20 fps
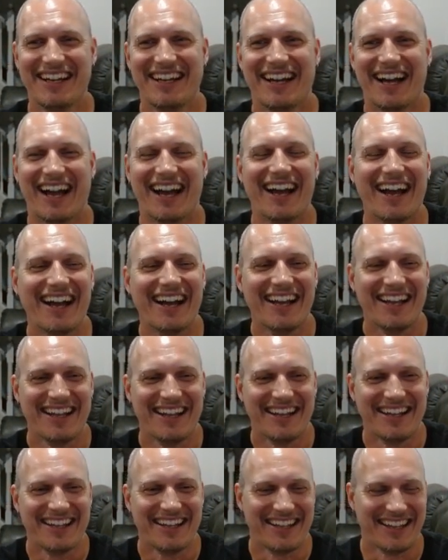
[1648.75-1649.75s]
I
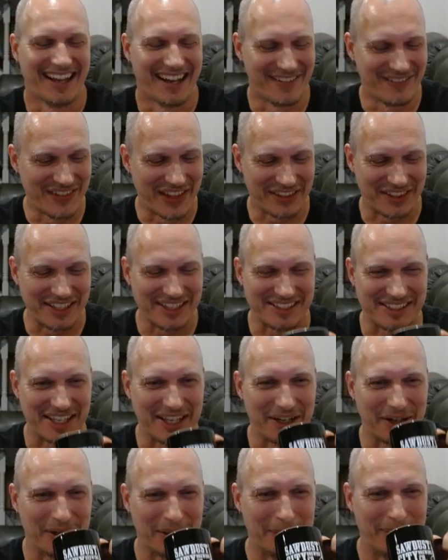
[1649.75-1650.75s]
have nothing to say at
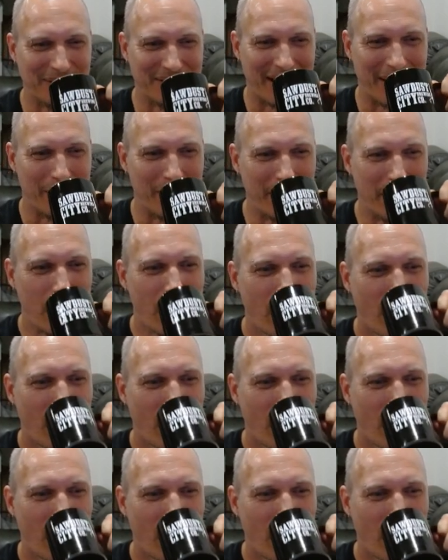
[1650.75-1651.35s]
all about that one.